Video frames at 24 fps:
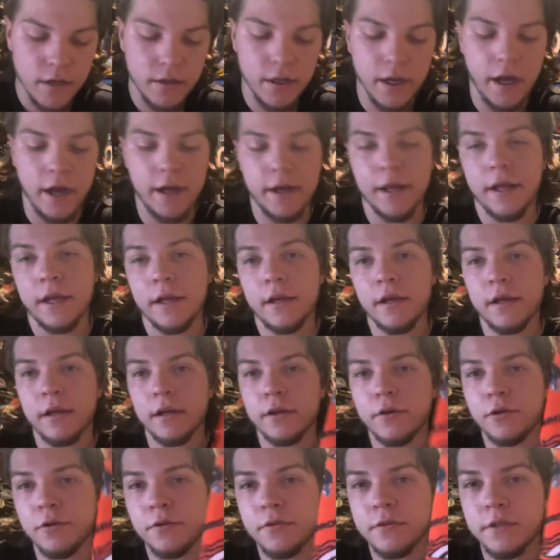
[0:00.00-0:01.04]
got a uh,
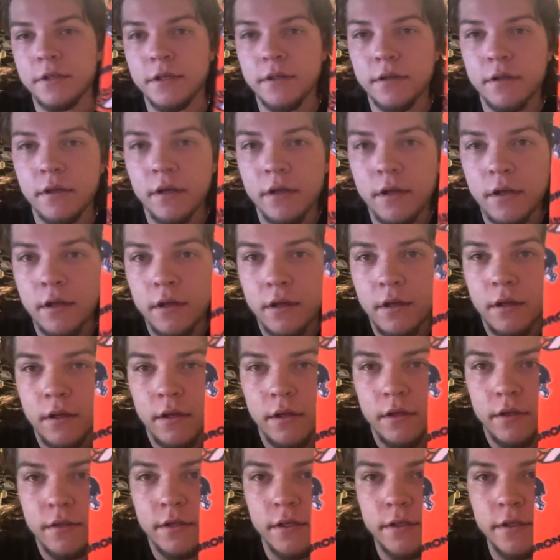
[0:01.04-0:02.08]
koozie.
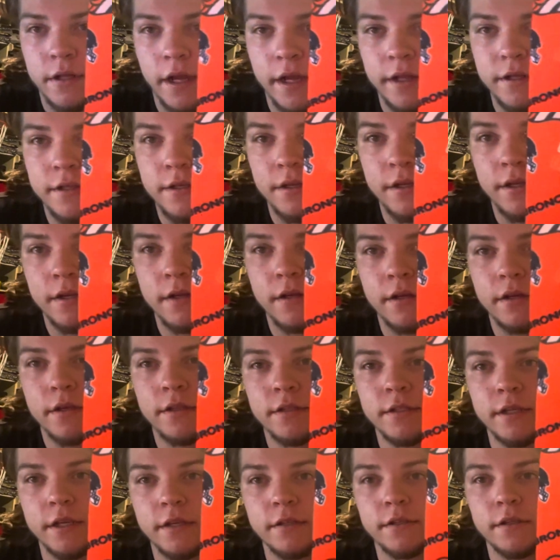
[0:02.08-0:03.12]
It says
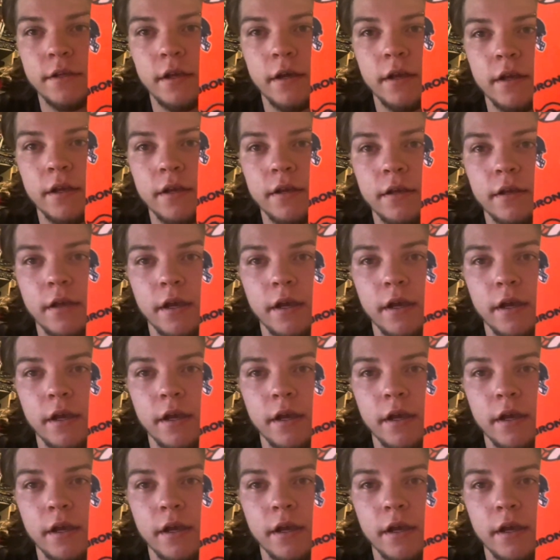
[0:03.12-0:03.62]
1960 on it.